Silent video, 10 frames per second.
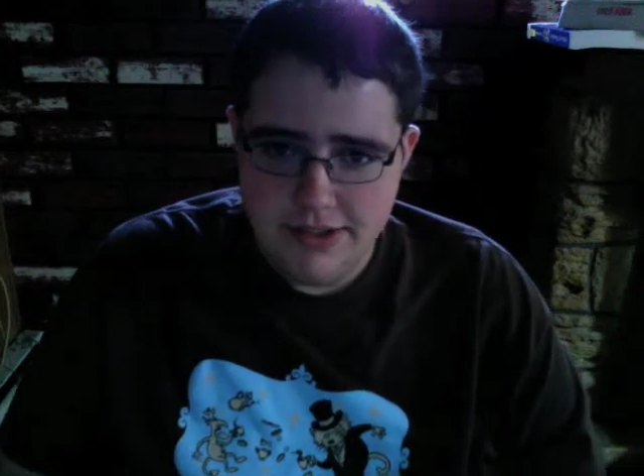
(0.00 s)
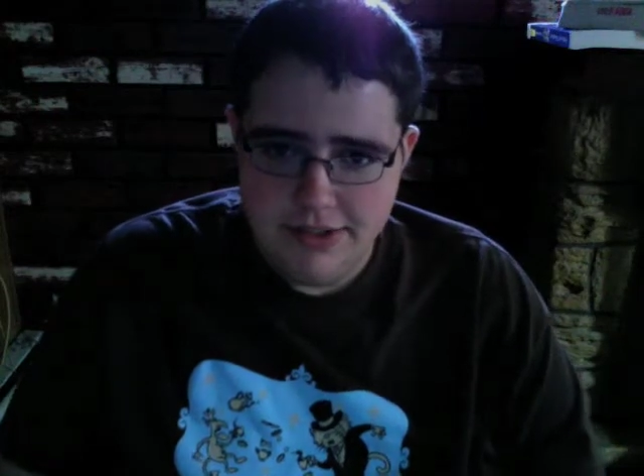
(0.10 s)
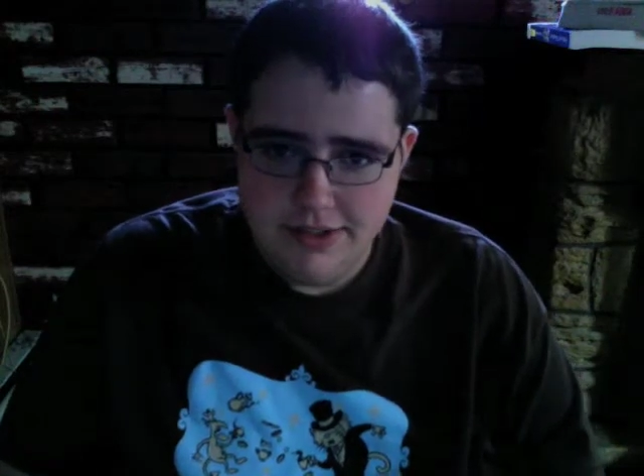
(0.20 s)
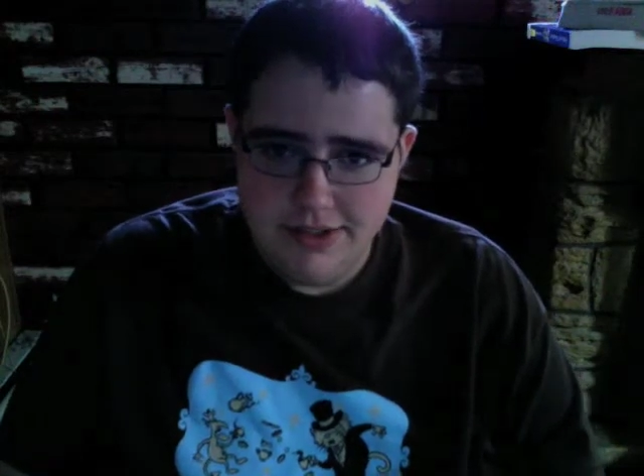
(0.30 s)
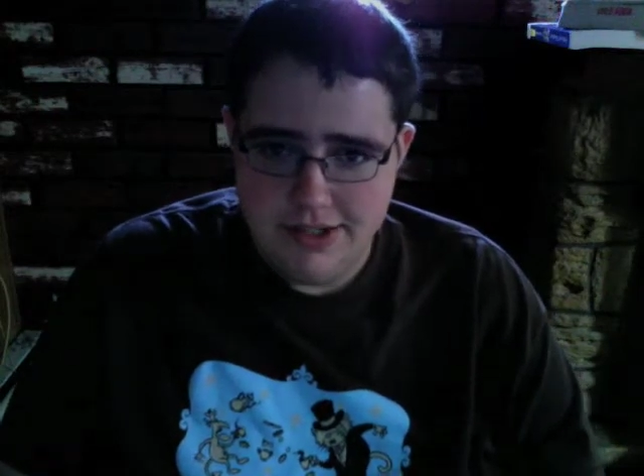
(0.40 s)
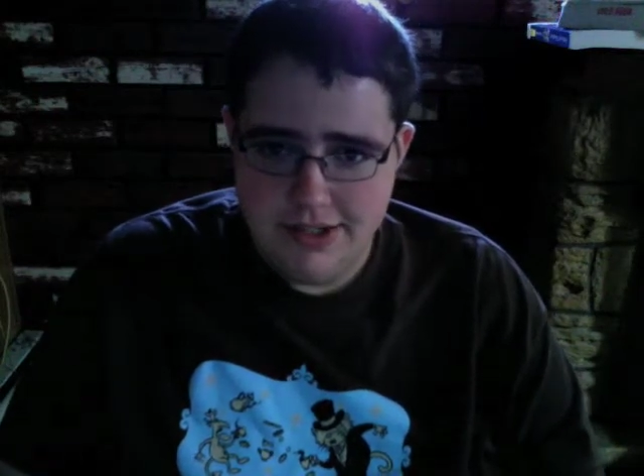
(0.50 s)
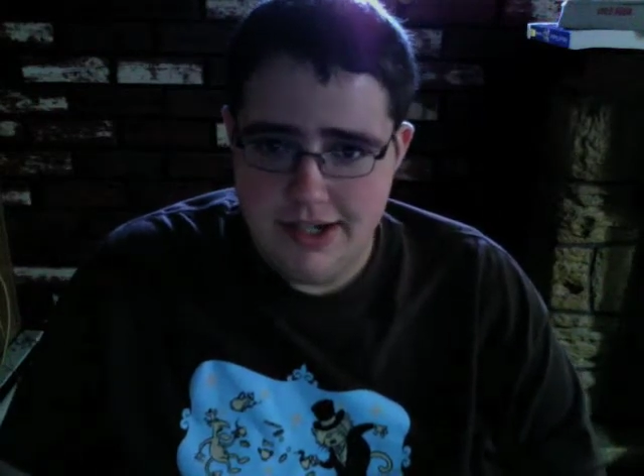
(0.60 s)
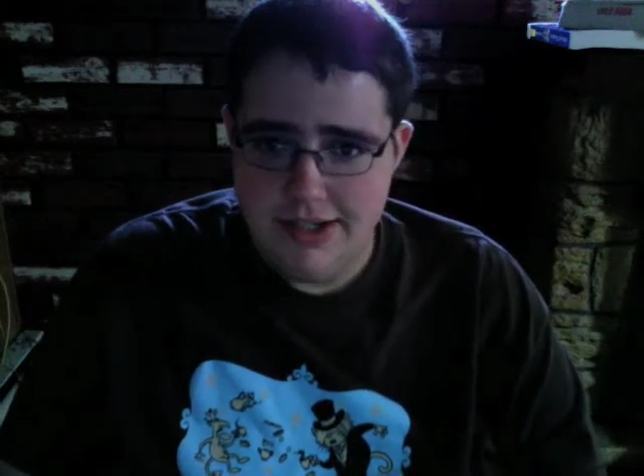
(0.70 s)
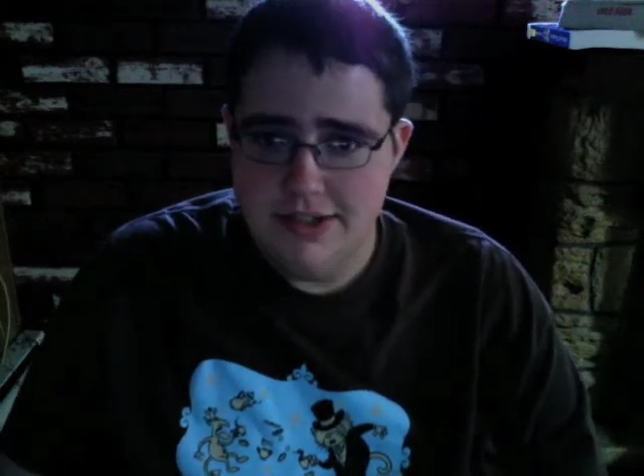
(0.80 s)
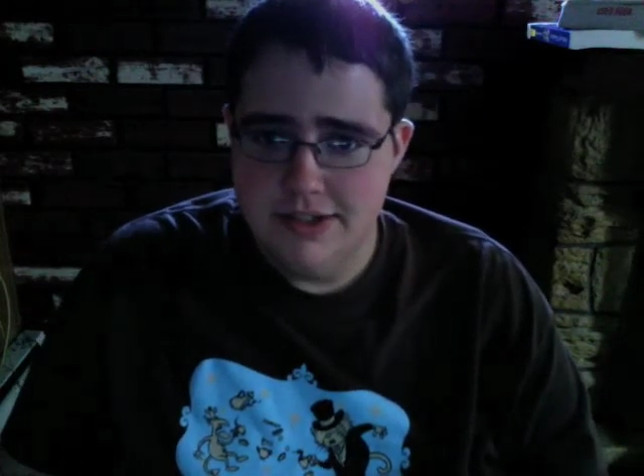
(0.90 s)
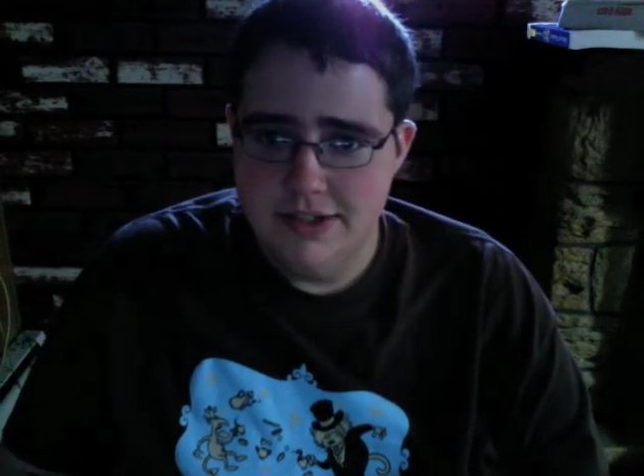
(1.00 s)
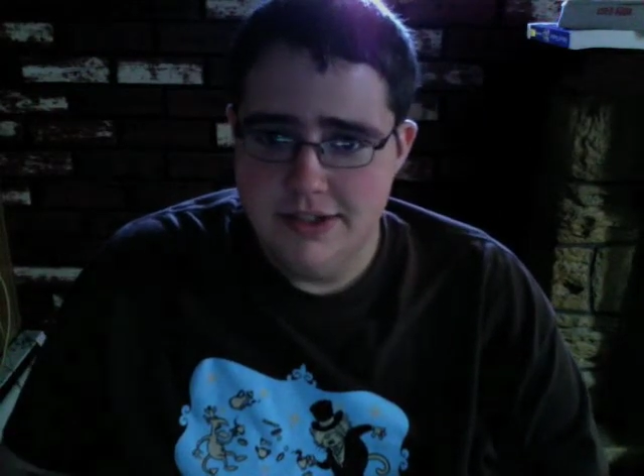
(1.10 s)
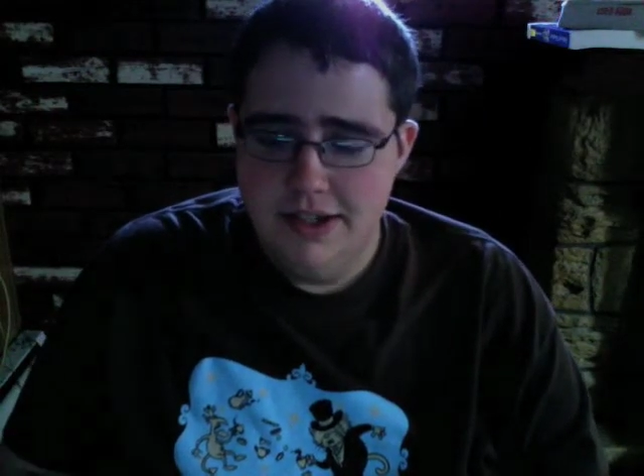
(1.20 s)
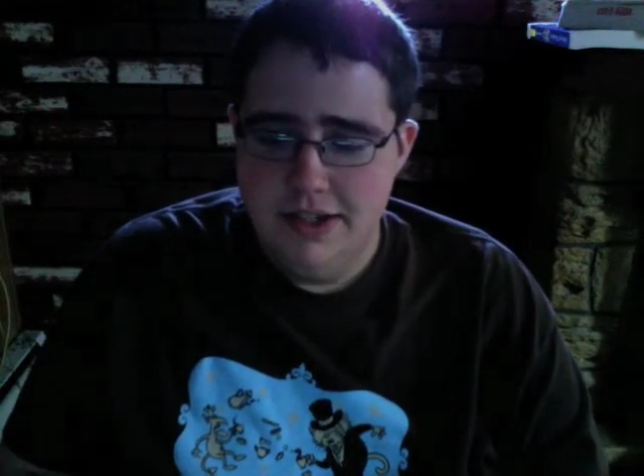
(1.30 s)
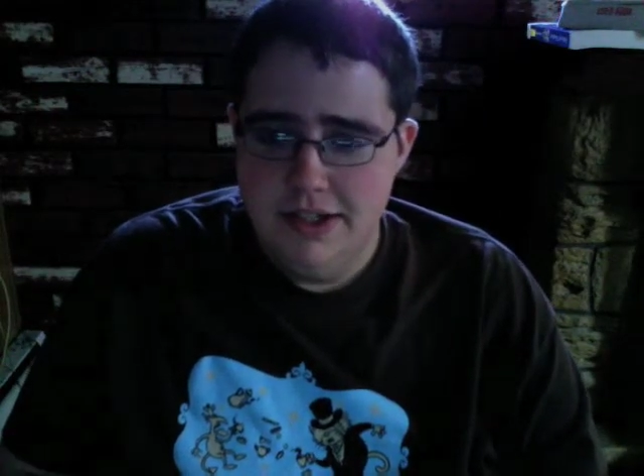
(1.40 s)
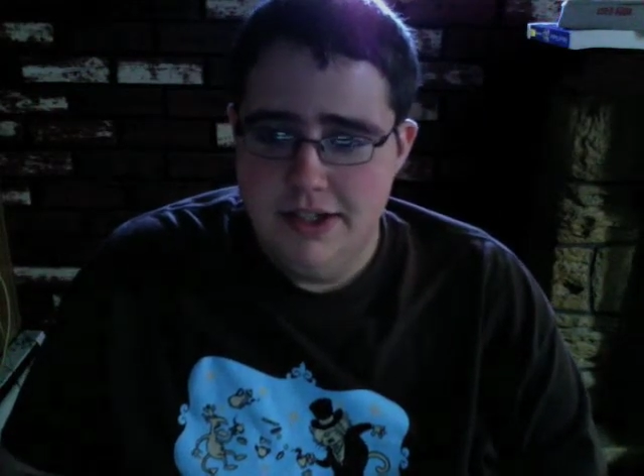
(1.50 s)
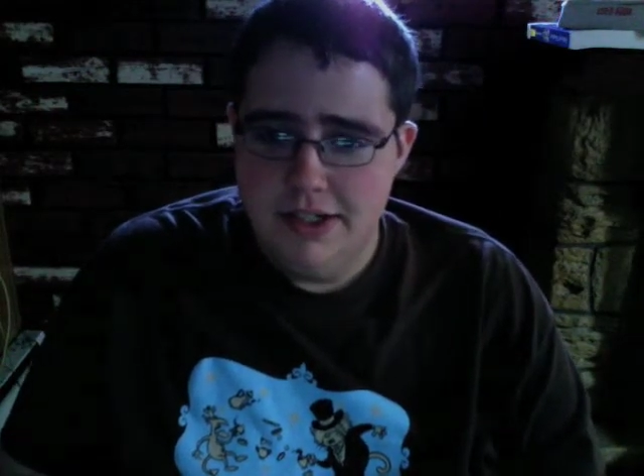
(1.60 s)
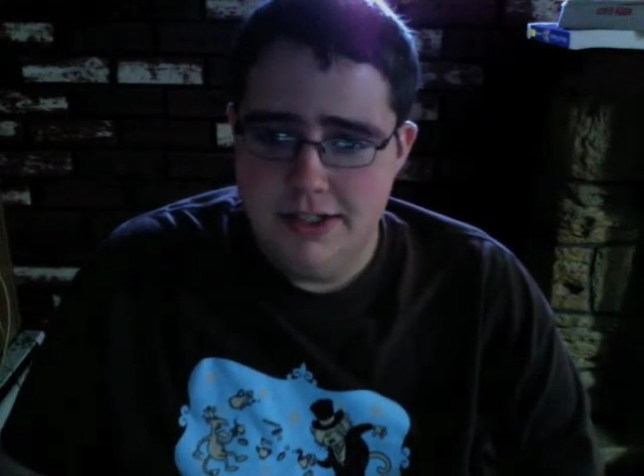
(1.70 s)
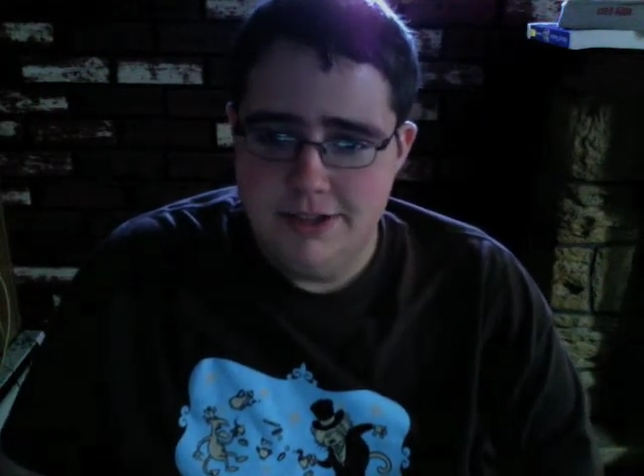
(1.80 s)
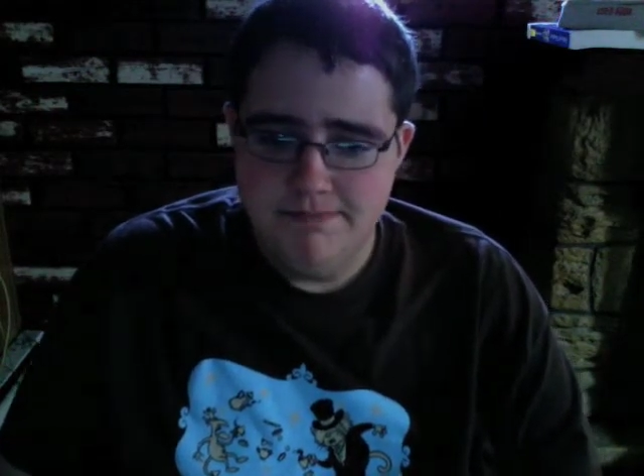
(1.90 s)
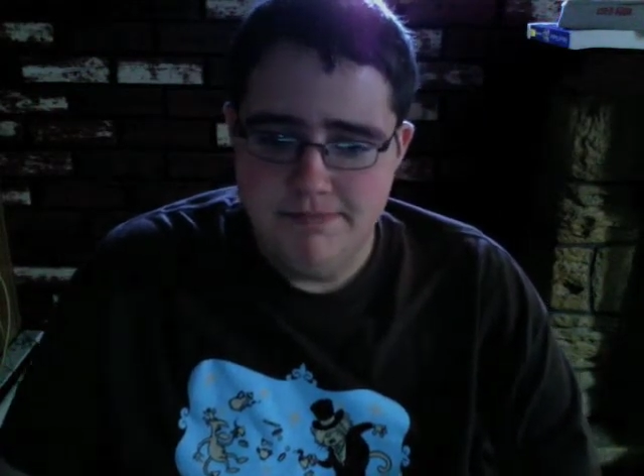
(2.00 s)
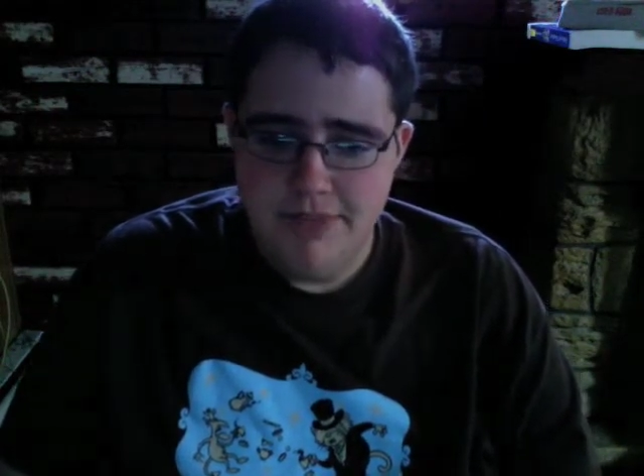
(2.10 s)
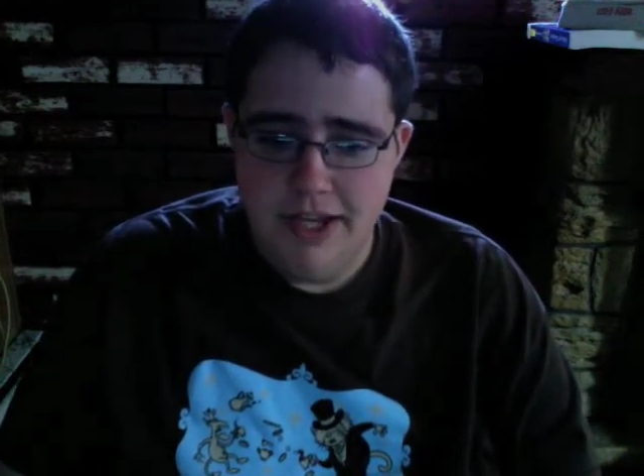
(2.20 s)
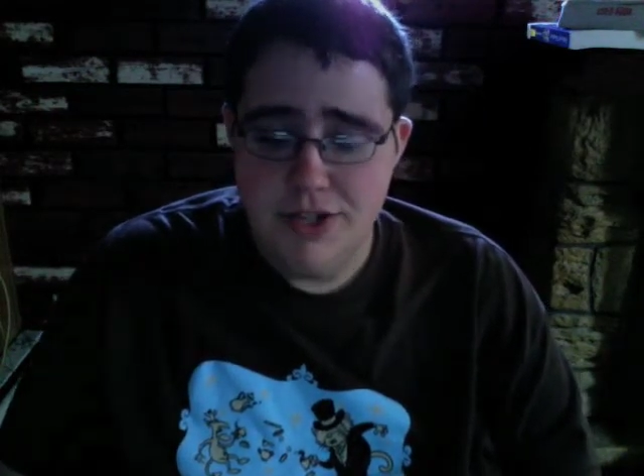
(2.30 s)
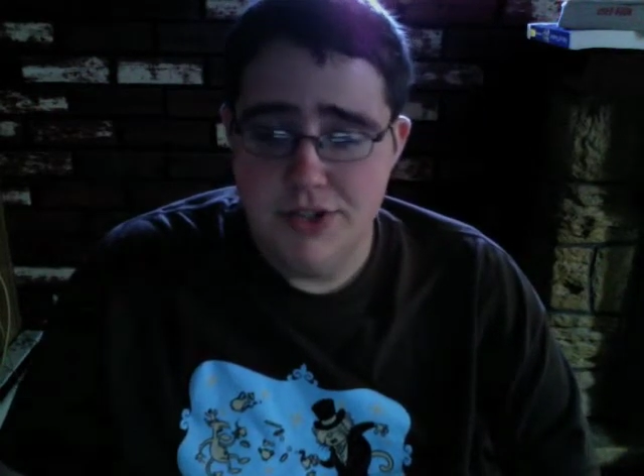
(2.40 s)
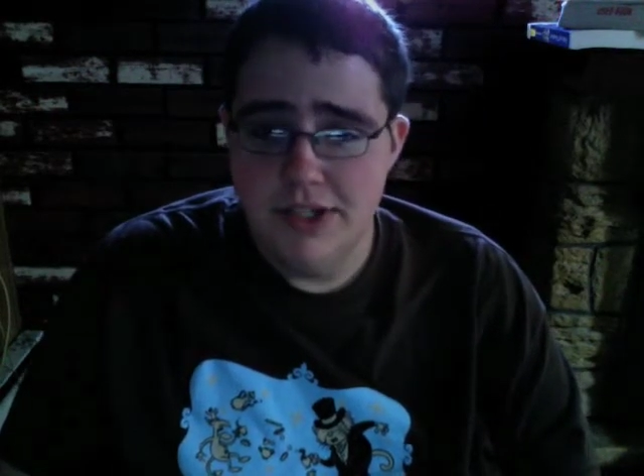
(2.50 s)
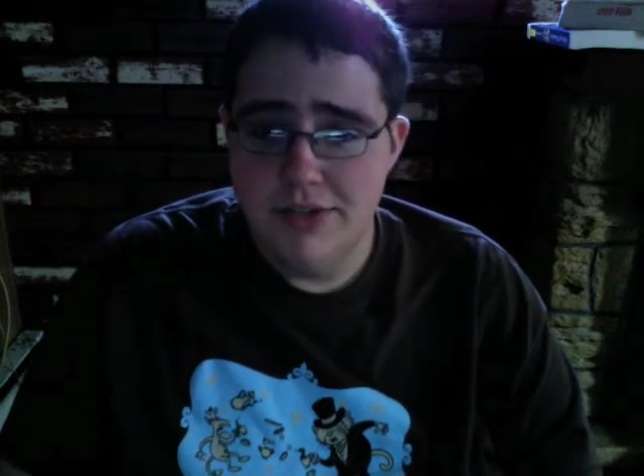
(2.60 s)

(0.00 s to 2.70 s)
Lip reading: the six-axis, actually,